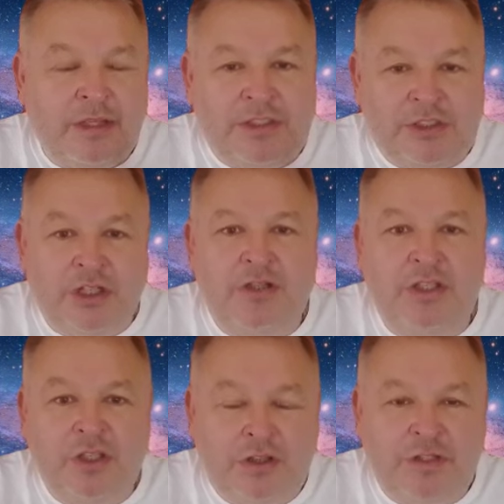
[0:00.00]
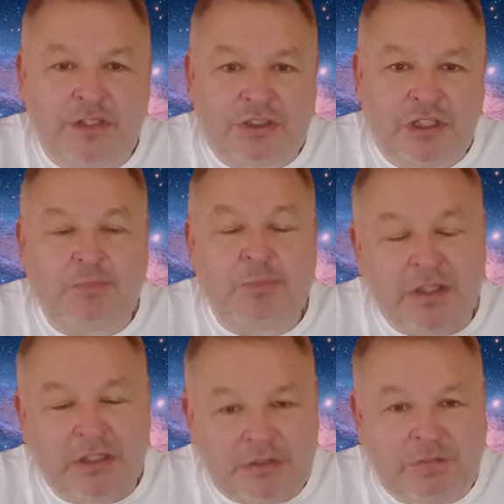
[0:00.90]
the universe showed me,
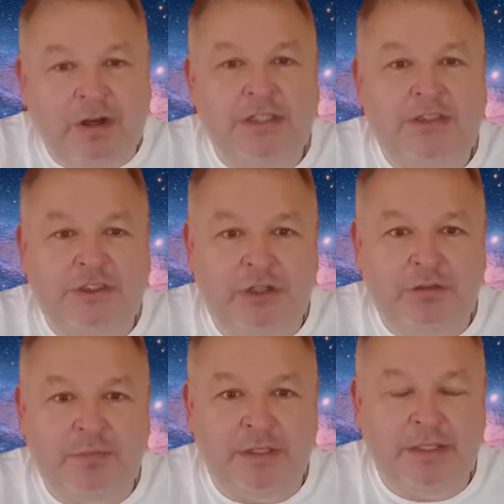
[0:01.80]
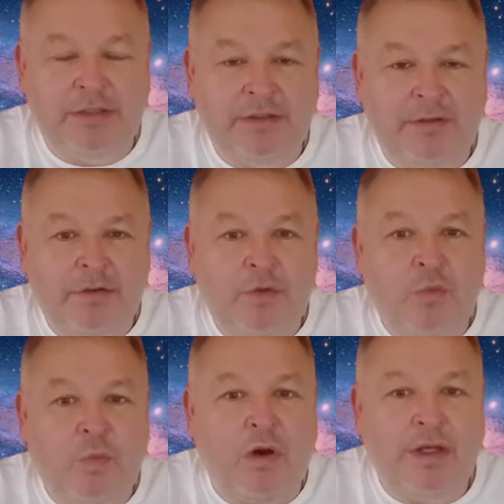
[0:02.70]
the divine showed me
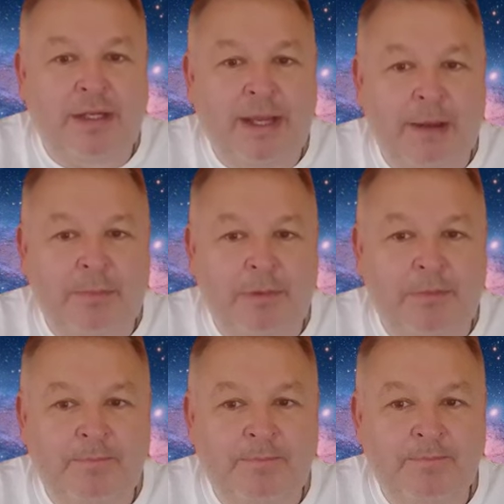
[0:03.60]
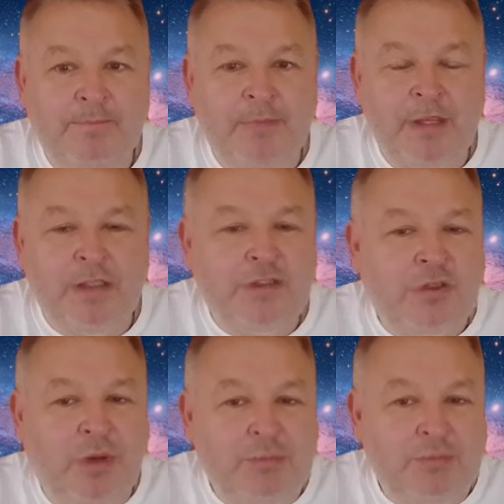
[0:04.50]
what can happen.
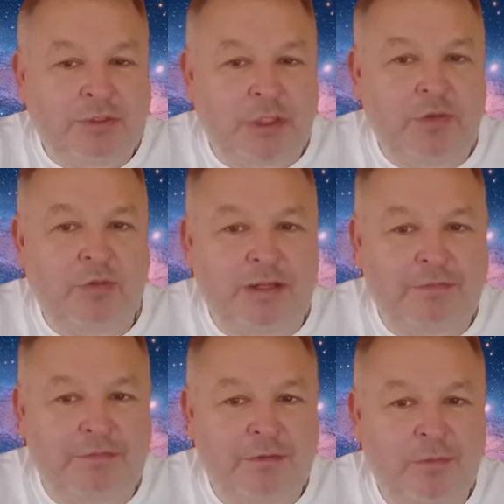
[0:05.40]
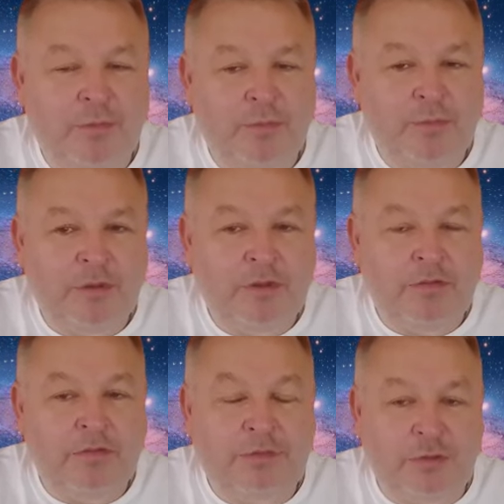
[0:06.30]
So I'm so grateful
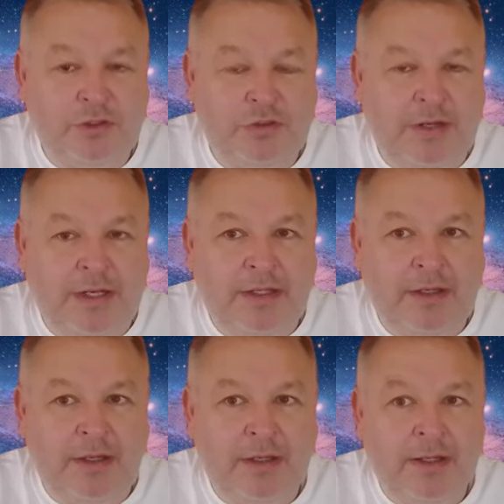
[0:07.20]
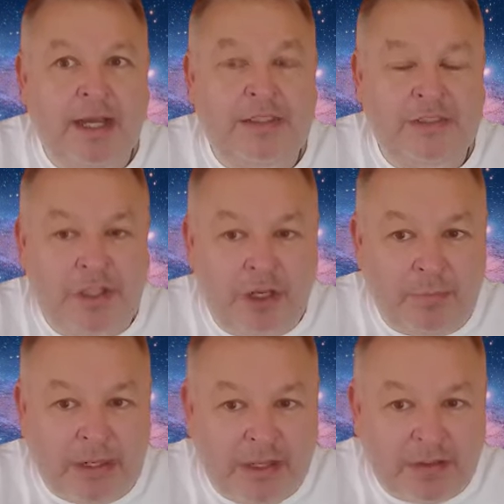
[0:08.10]
for surrender, as I know
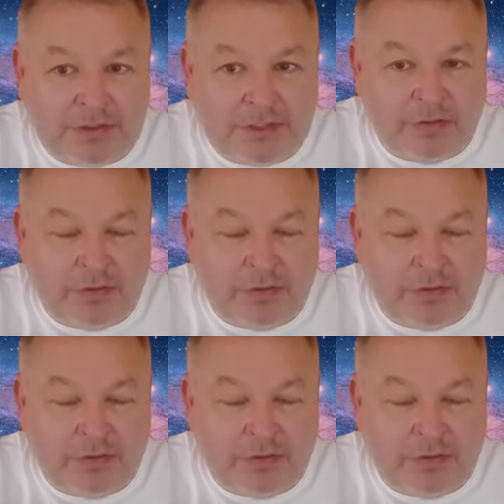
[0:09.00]
many others